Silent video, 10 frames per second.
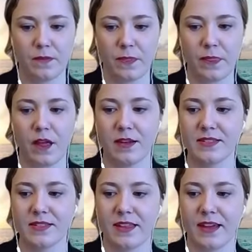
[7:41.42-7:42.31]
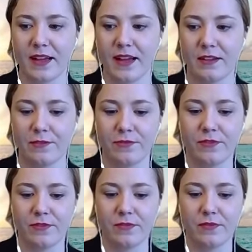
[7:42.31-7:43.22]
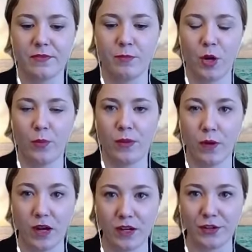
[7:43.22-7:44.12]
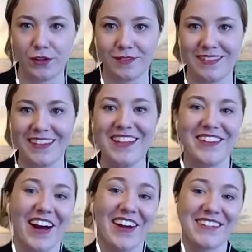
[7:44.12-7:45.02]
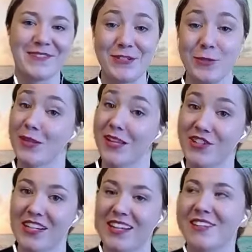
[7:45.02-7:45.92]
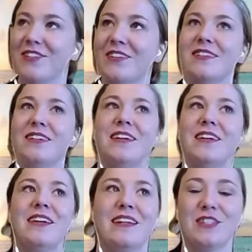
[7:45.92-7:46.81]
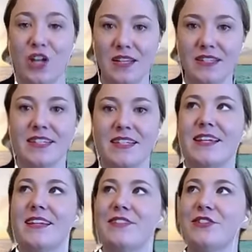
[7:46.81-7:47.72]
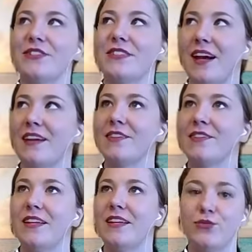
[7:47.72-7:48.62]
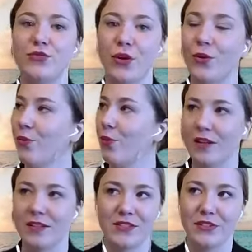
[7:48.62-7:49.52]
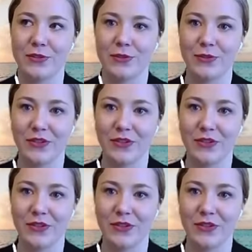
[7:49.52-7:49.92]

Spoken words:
honestly, that kind of moment where you're honestly, when you're pledging and you're exhausted and you're tired and you don't want to,